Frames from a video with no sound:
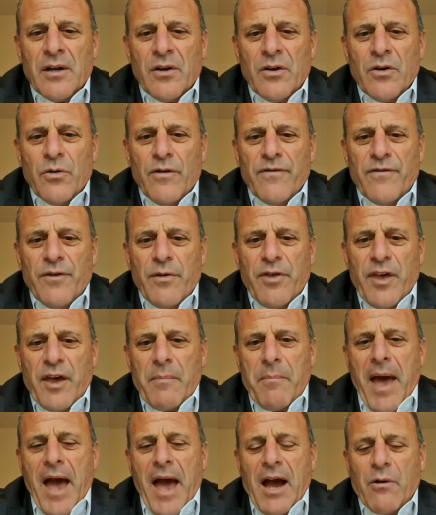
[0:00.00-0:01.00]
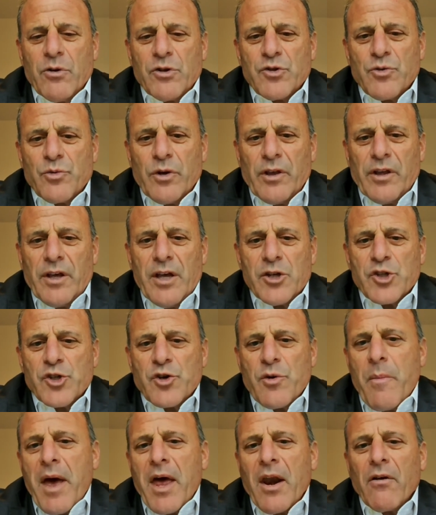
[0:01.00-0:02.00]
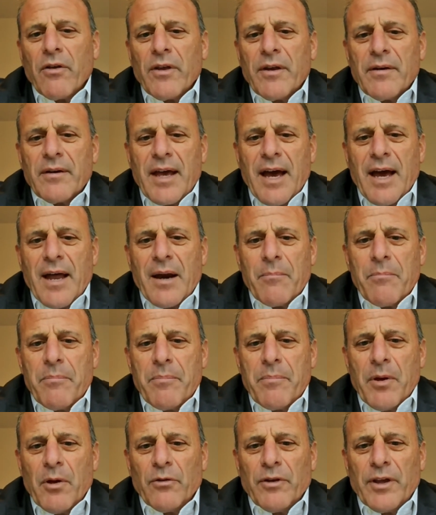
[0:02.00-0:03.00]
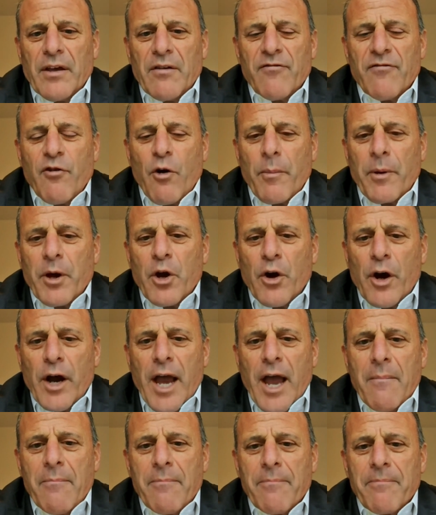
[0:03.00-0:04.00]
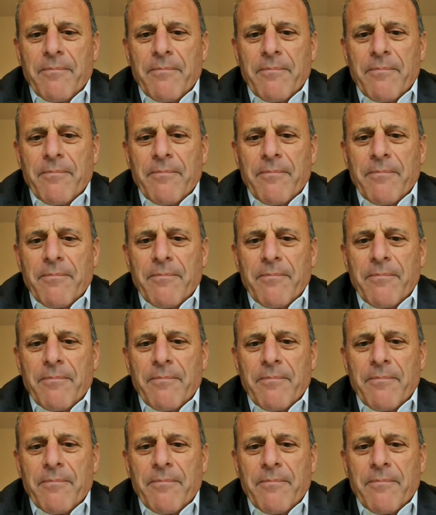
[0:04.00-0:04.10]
who, if you think back, was really instrumental in kind of building and forming your game?